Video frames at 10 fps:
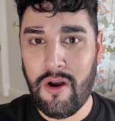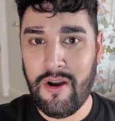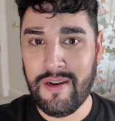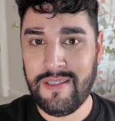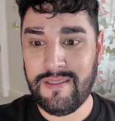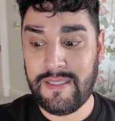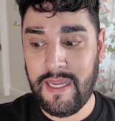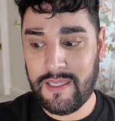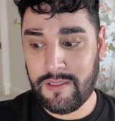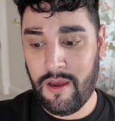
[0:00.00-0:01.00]
on
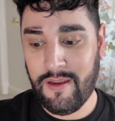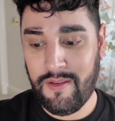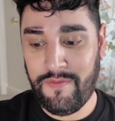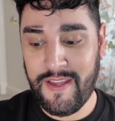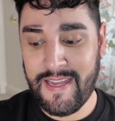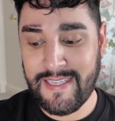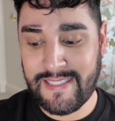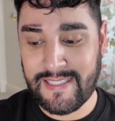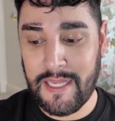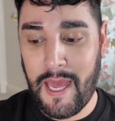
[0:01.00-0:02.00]
TikTok this,